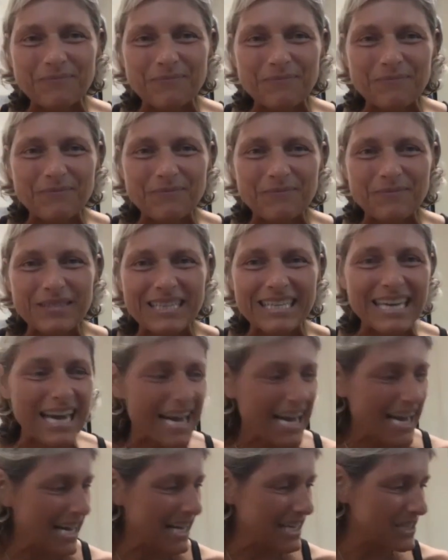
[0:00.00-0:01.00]
Yeah,
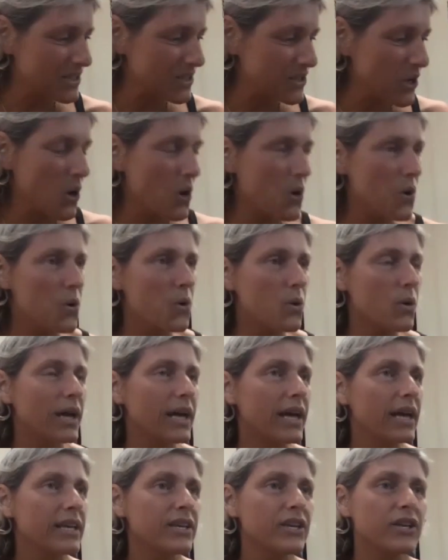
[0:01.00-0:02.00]
so
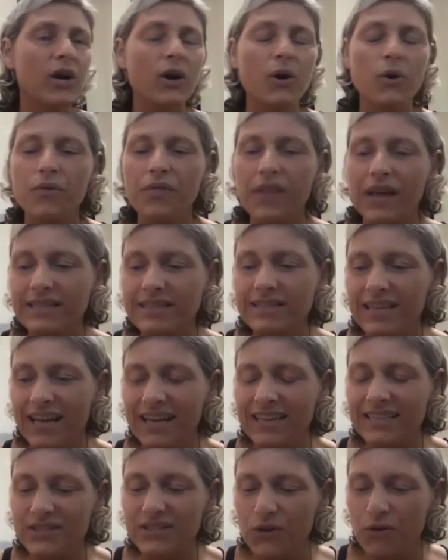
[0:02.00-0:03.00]
you know that's
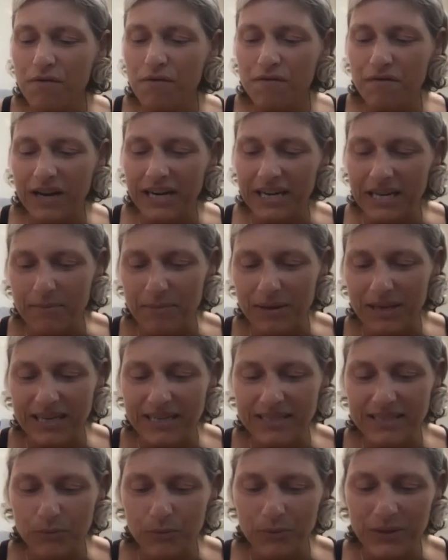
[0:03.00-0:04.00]
it's so funny
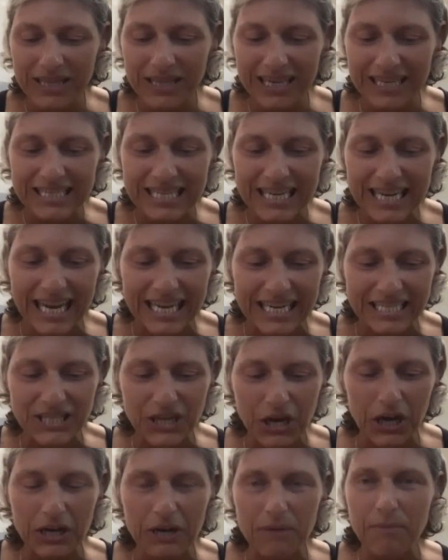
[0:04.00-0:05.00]
because we like to kind of
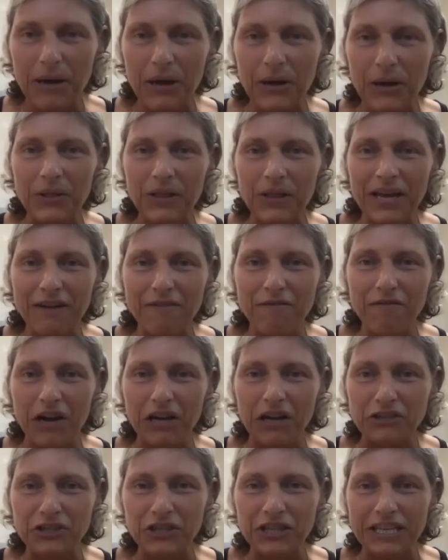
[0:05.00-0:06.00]
talk about like
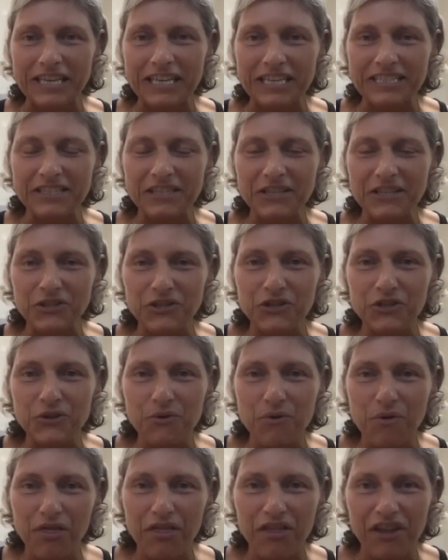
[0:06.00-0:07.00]
fascia like it's this new
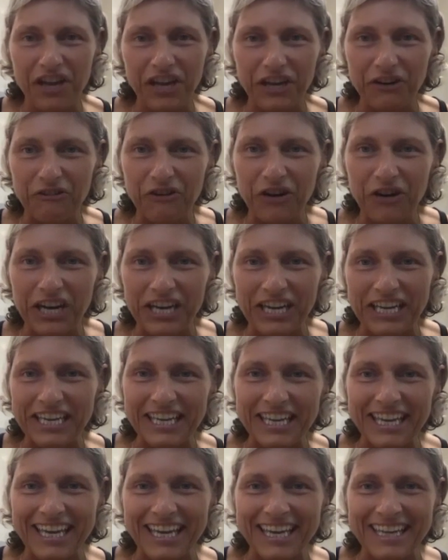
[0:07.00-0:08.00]
thing, right?
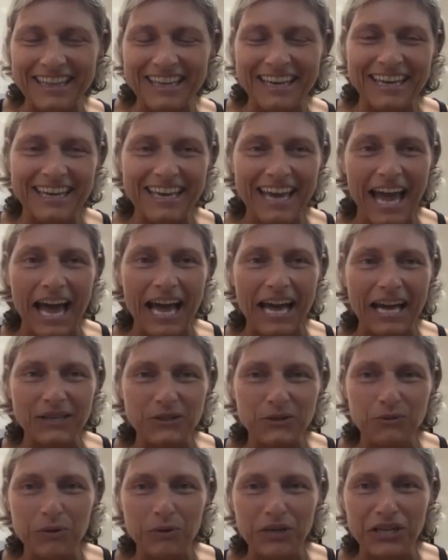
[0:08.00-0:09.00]
And like as
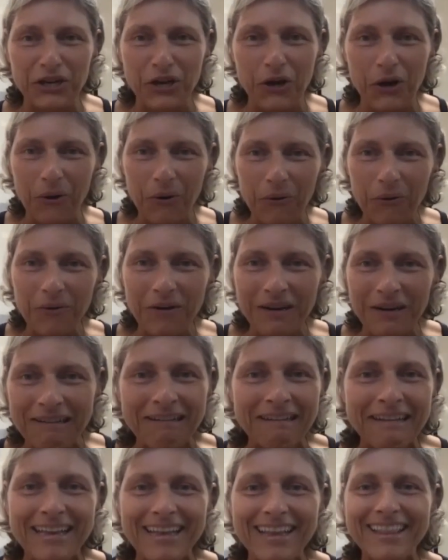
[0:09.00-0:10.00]
we know,
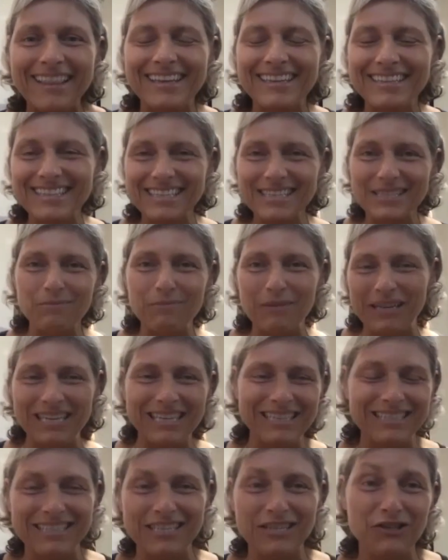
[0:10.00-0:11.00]
this has been a
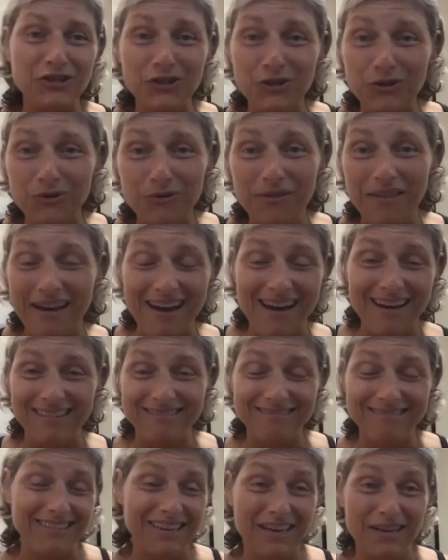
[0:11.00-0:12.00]
tissue that
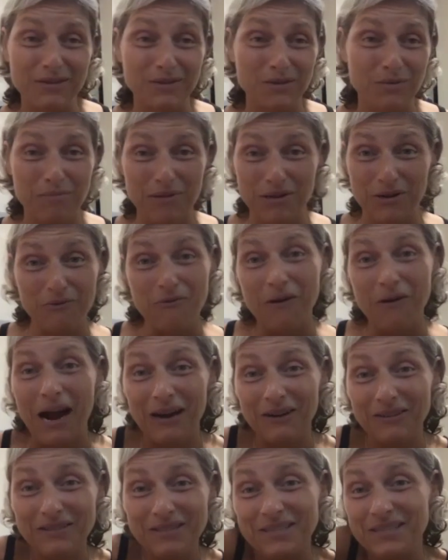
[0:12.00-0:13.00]
has been
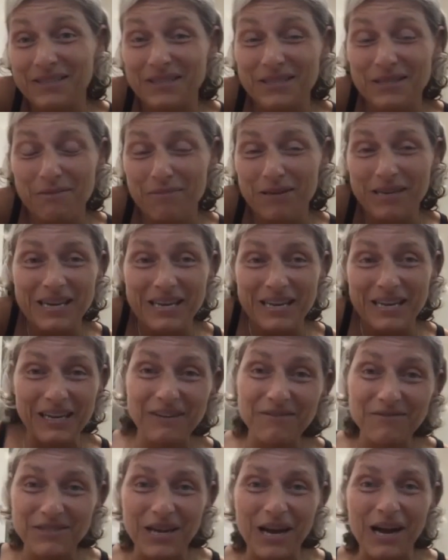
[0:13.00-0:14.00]
around since the beginning of
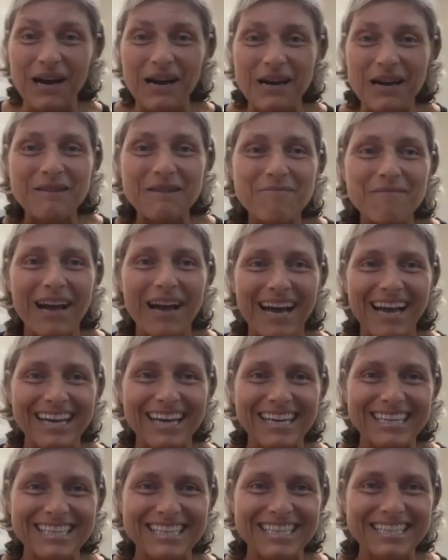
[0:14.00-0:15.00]
time
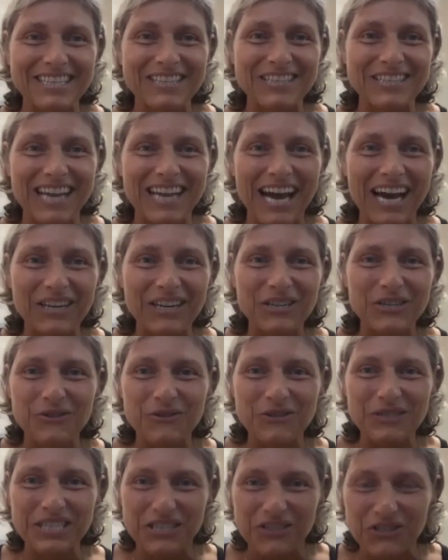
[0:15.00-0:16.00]
and this is not a new
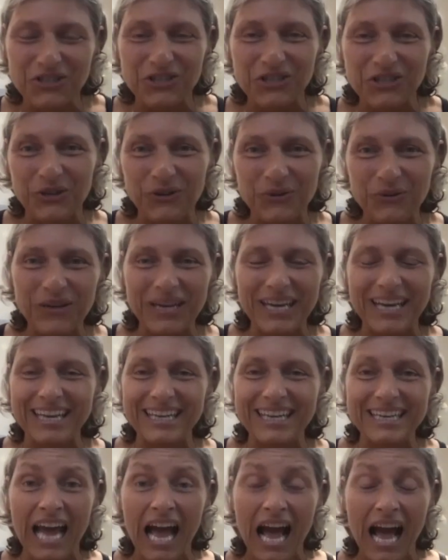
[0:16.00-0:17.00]
tissue
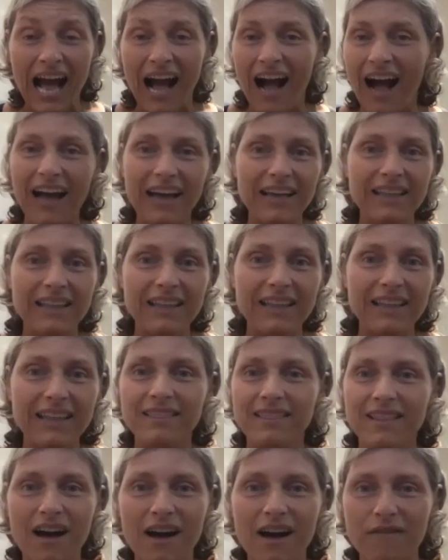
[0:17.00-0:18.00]
and I
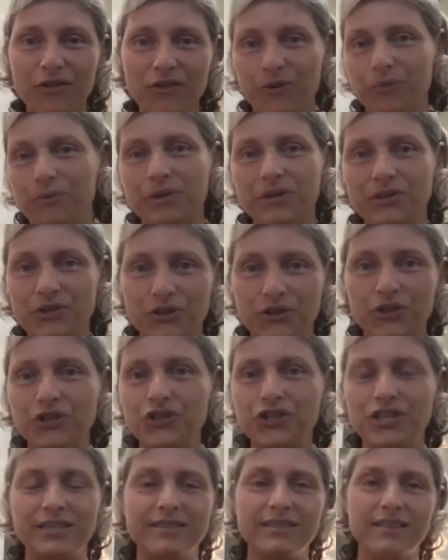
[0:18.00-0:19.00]
love the
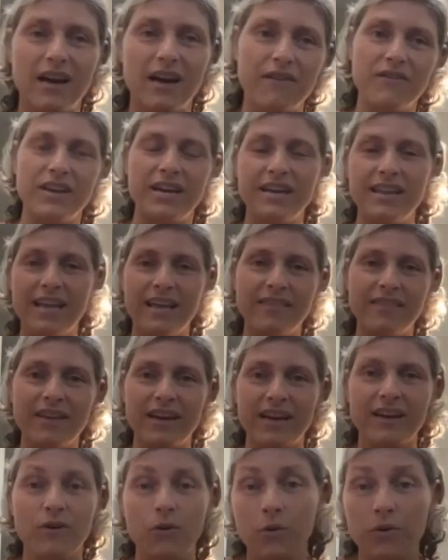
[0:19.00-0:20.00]
resurgence of it and
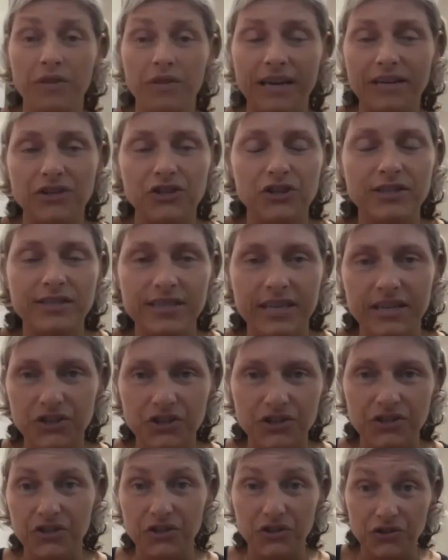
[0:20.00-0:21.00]
like or I should say
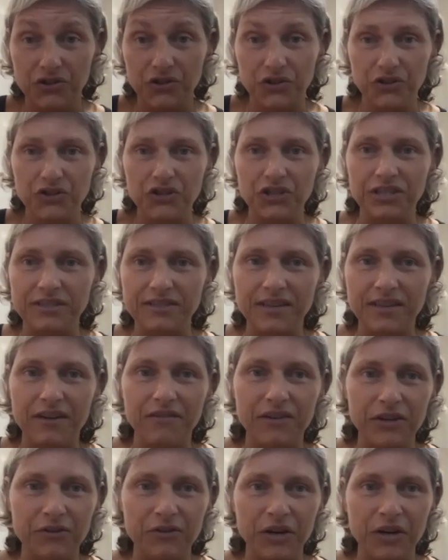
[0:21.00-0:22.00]
just the surgence of
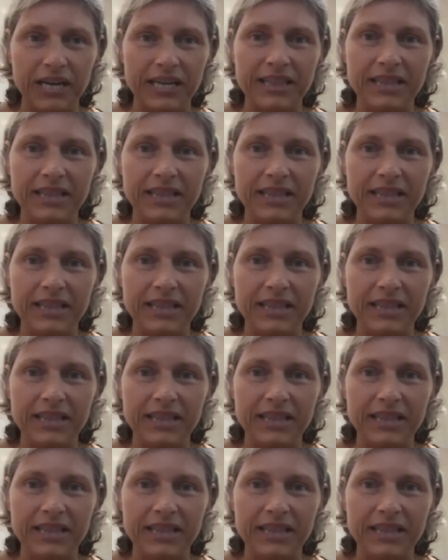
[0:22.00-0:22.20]
it, right?